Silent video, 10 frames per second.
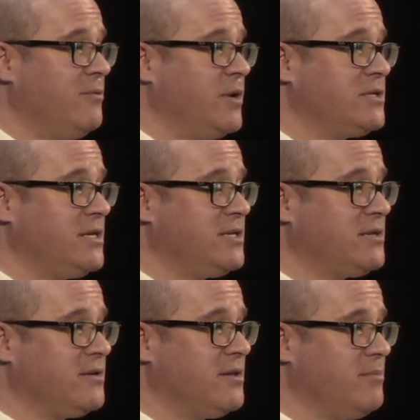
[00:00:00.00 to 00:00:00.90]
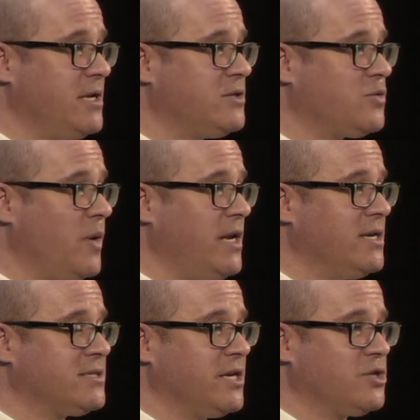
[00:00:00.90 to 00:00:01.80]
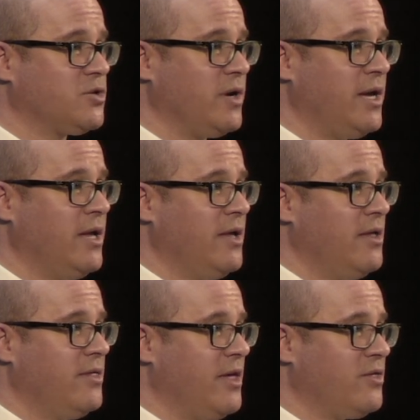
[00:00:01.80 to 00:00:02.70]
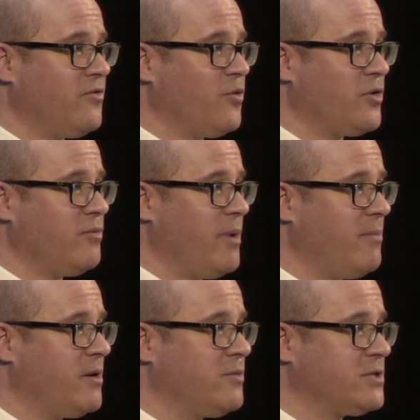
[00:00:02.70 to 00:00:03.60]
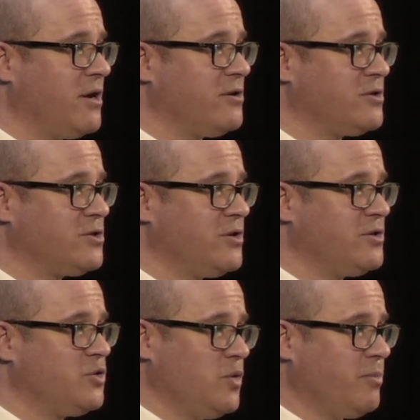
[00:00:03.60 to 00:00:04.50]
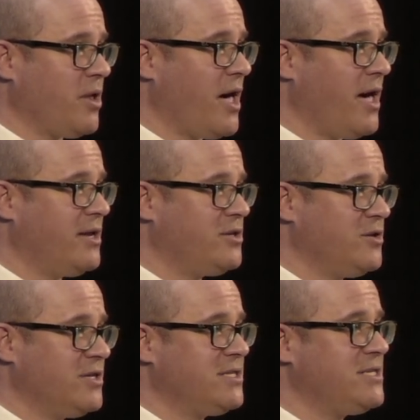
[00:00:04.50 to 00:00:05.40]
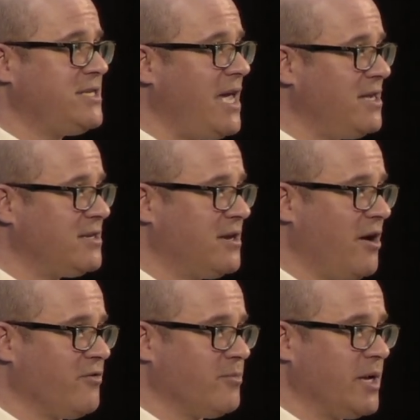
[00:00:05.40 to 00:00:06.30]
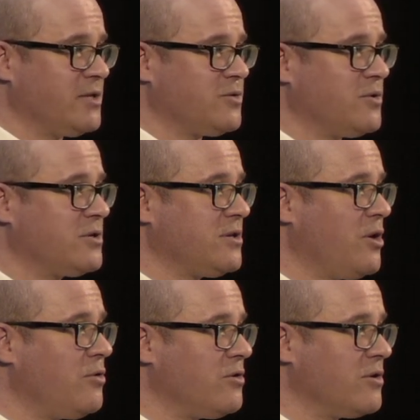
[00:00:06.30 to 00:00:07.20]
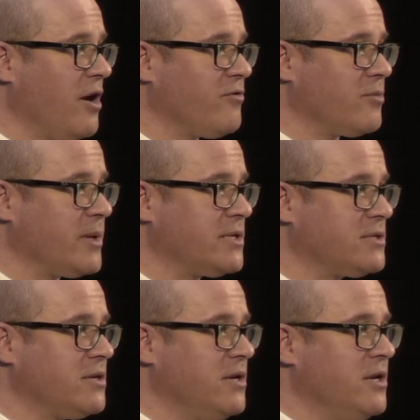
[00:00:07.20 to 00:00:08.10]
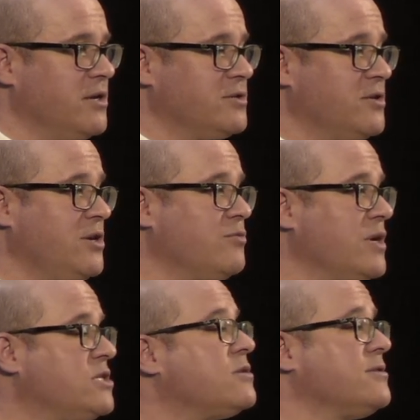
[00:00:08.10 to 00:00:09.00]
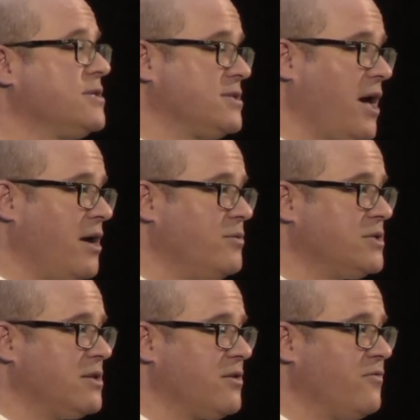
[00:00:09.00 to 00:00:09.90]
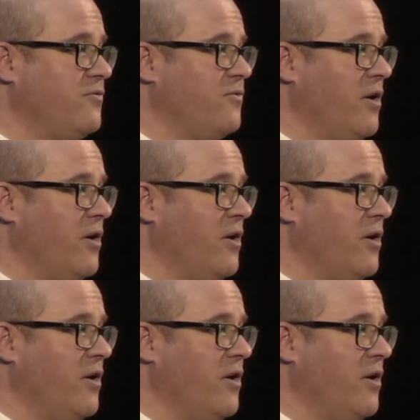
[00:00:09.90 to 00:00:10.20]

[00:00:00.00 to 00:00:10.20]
it wasn't until the mid-20th century that the Fourth Amendment was understood to apply to the state governments or to local governments. So the original design was that the